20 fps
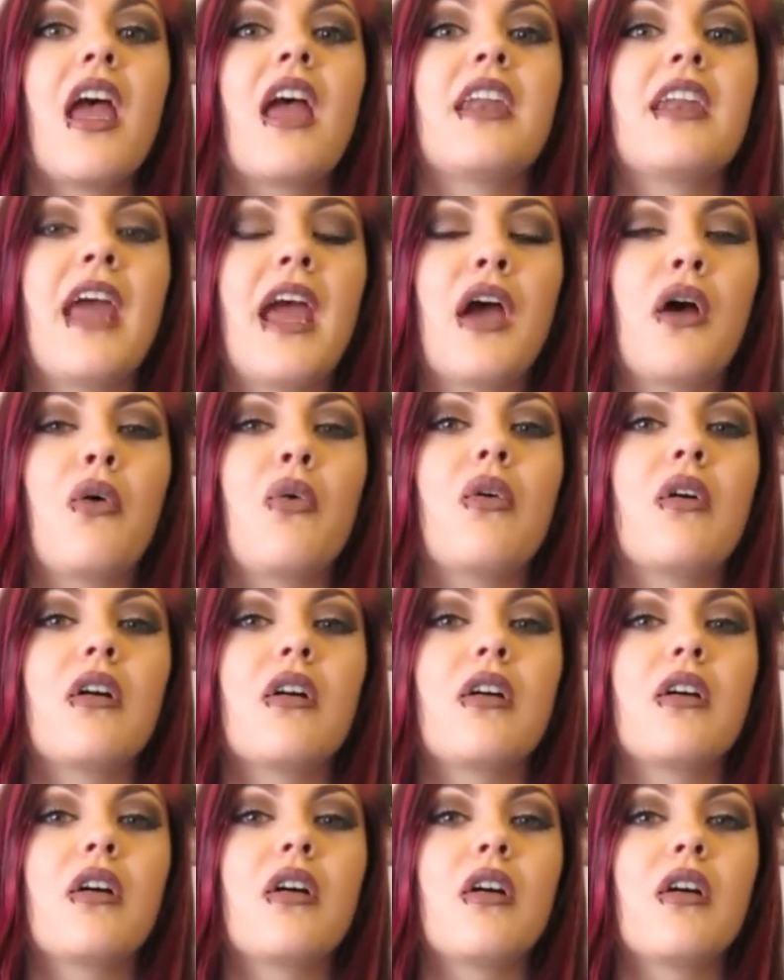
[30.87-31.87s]
Now,
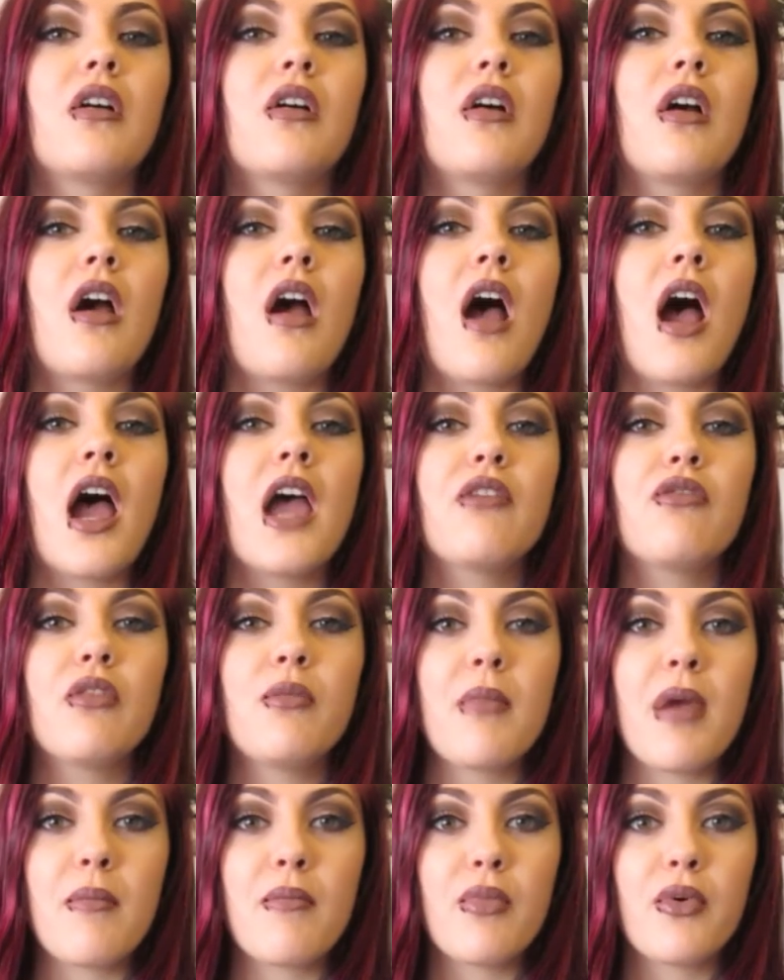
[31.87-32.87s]
I
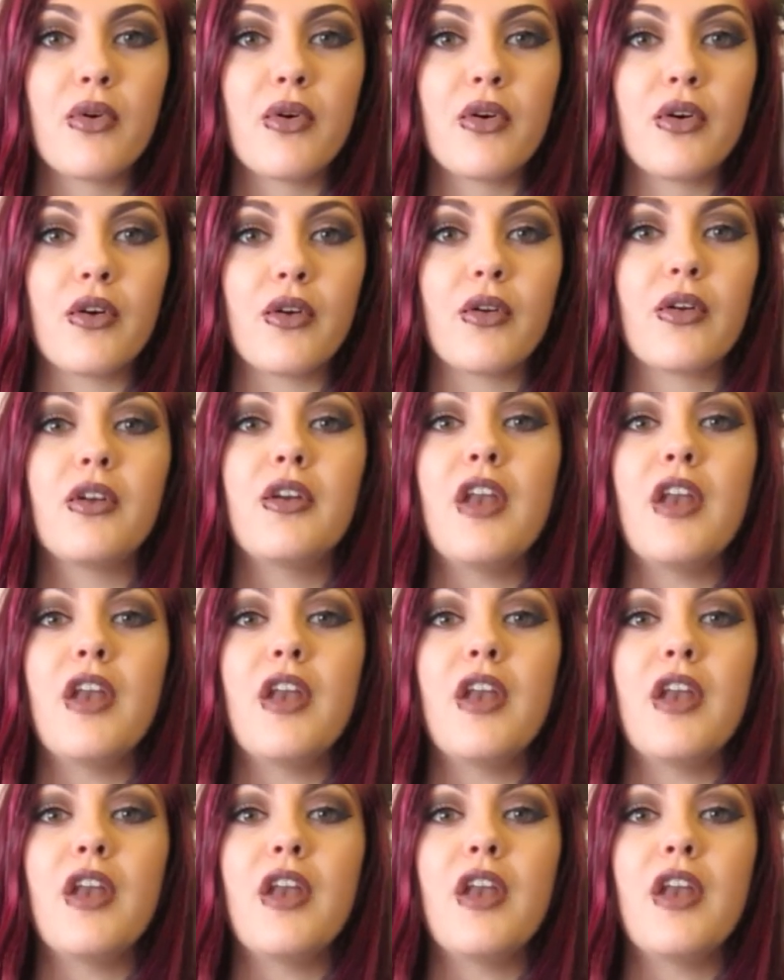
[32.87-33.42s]
remember